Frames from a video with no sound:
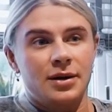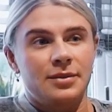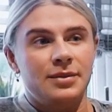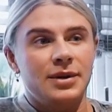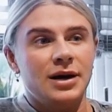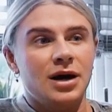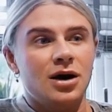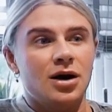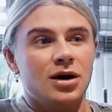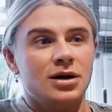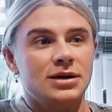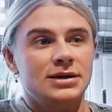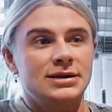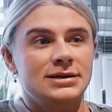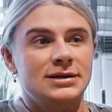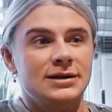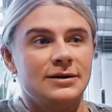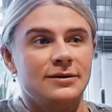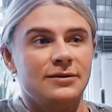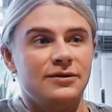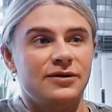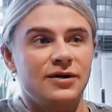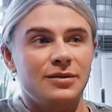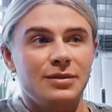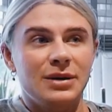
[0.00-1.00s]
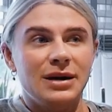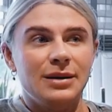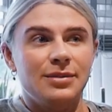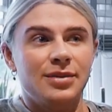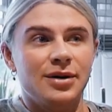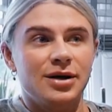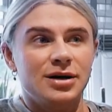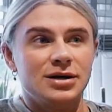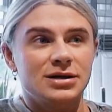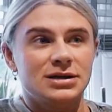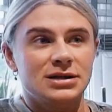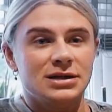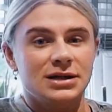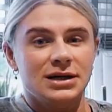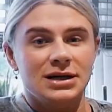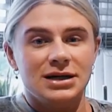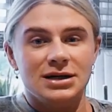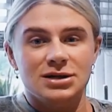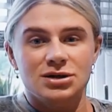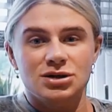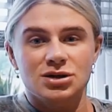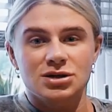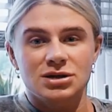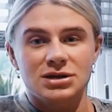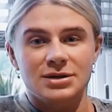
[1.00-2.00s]
because for me personally
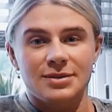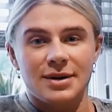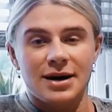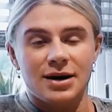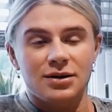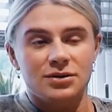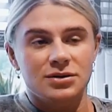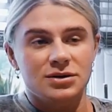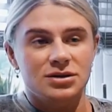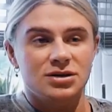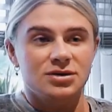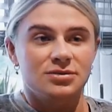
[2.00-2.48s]
it's just about